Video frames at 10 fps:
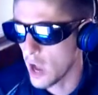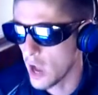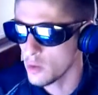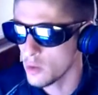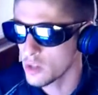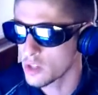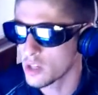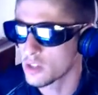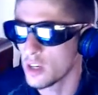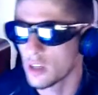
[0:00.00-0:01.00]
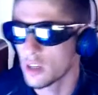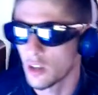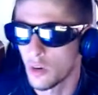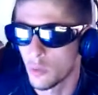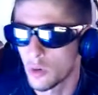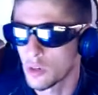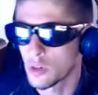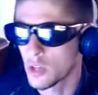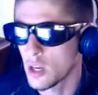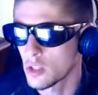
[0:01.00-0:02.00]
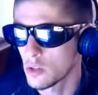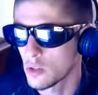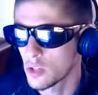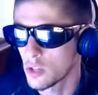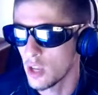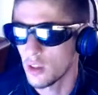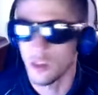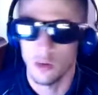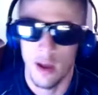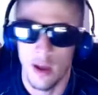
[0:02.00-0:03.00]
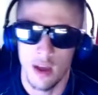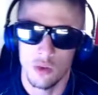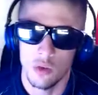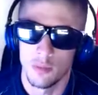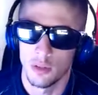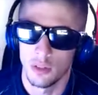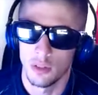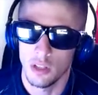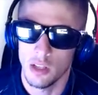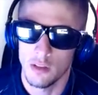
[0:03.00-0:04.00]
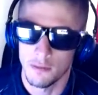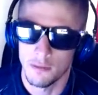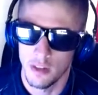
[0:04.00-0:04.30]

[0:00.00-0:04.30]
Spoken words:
I was taking your words as you saying that you actually believe